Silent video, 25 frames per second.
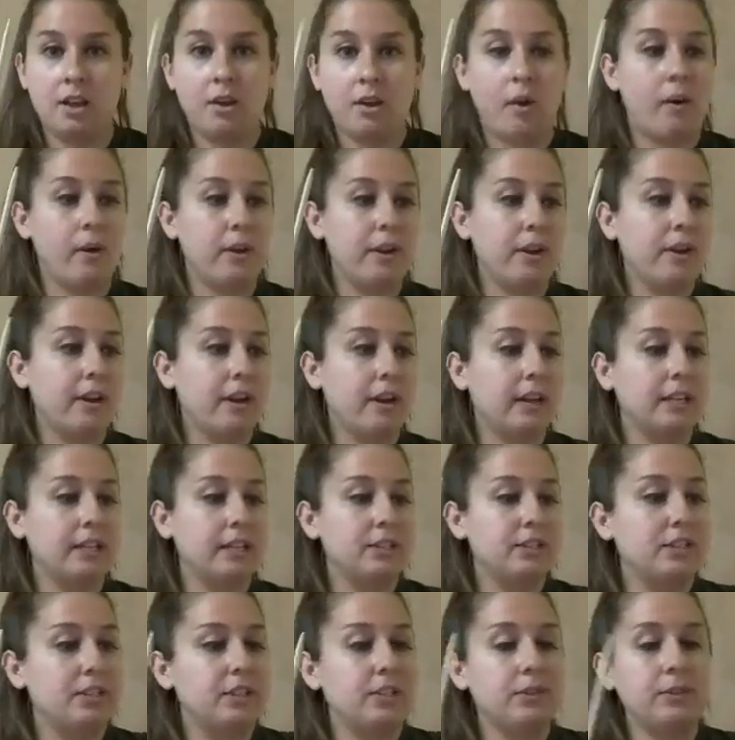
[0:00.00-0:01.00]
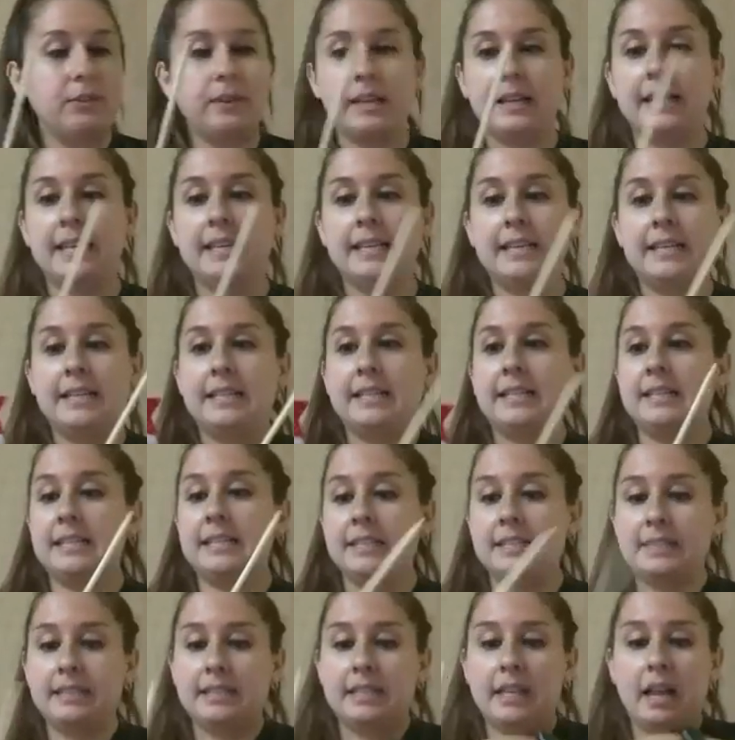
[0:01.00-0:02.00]
All you're gonna do
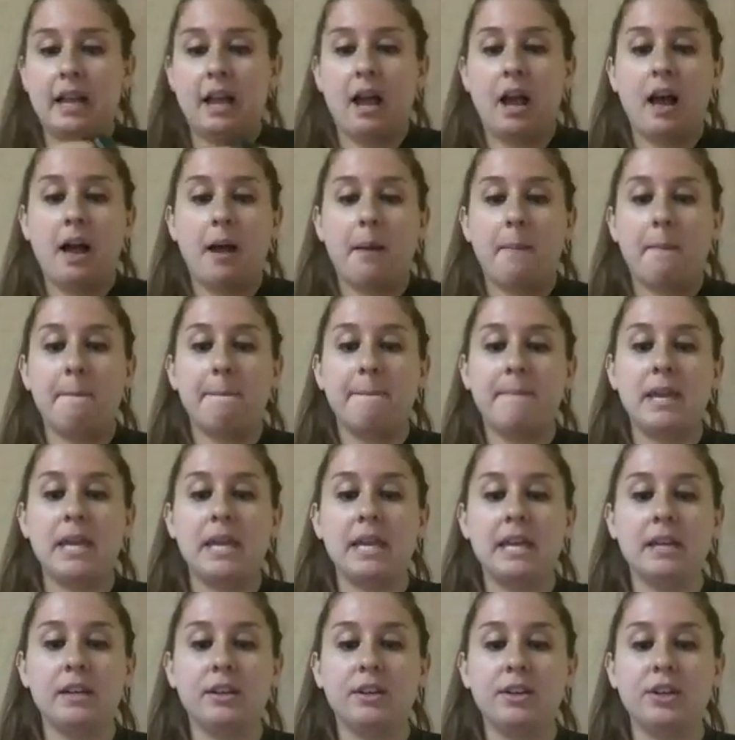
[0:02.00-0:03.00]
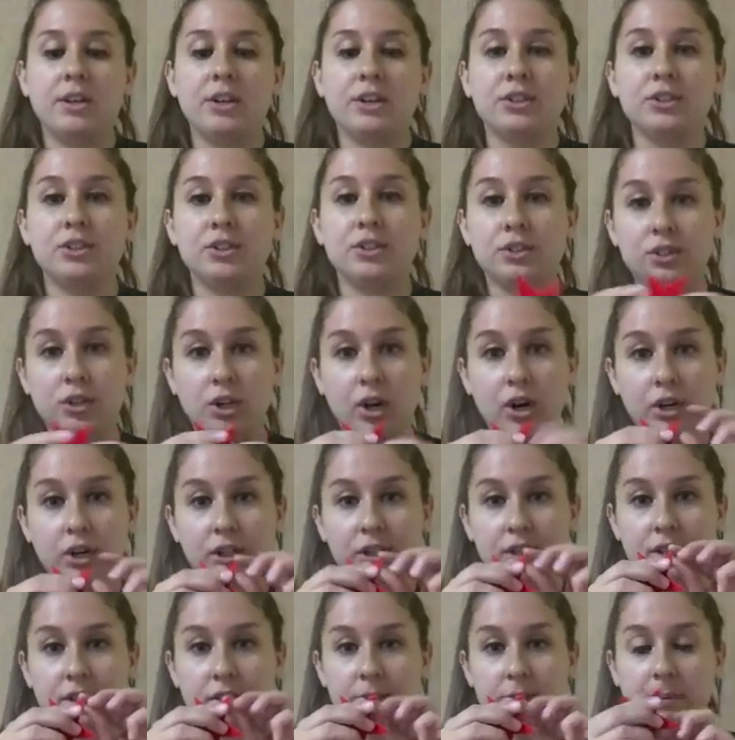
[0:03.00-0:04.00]
is peel your
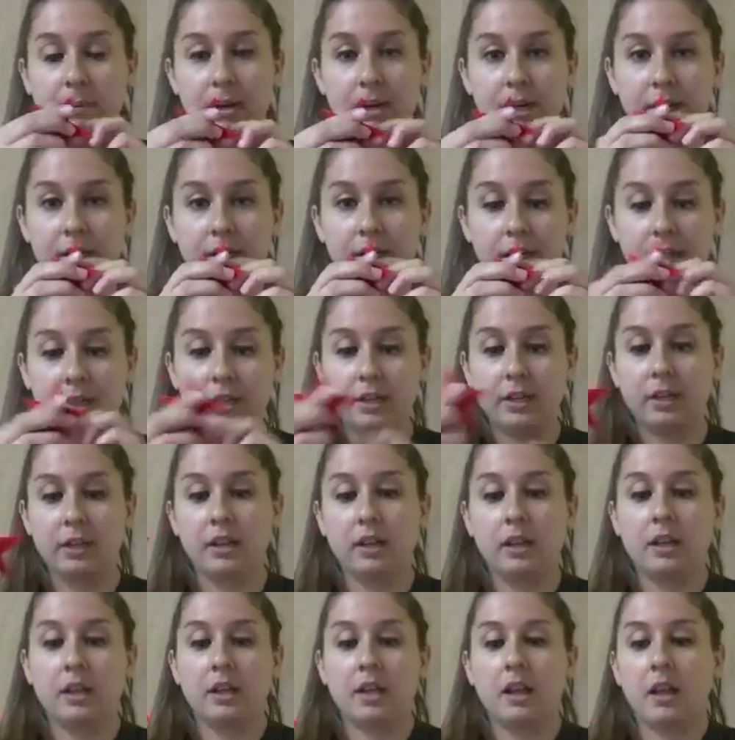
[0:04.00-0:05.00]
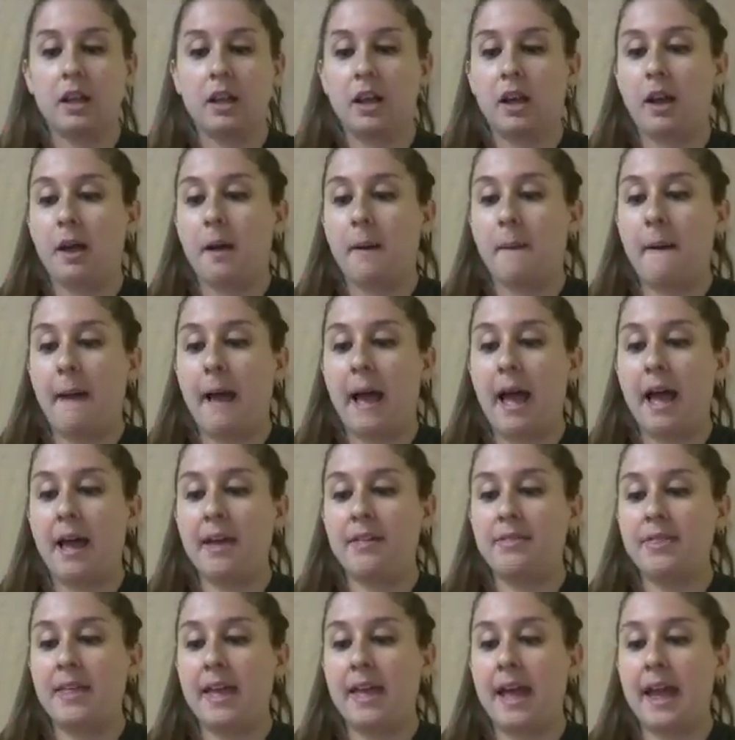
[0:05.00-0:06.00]
stars apart,
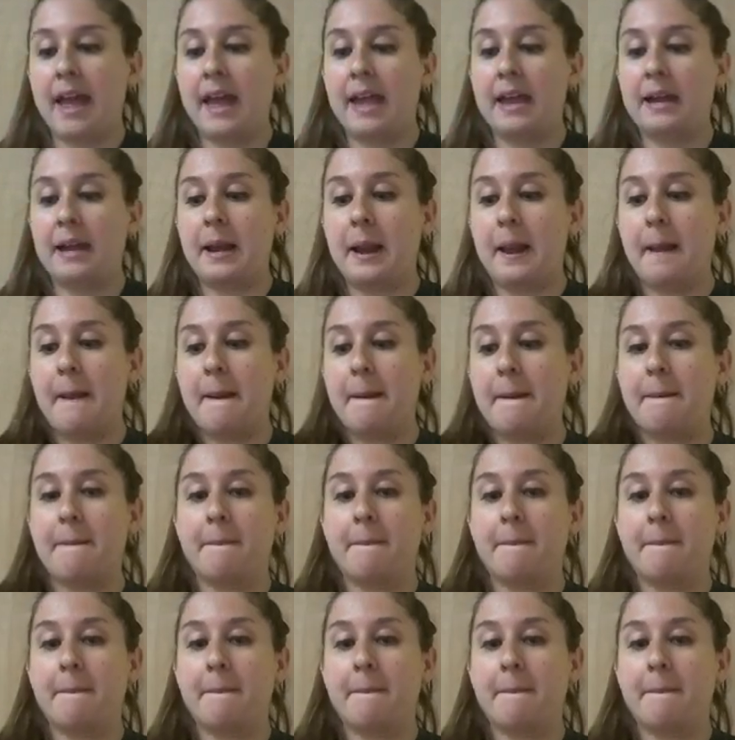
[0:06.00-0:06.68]
and then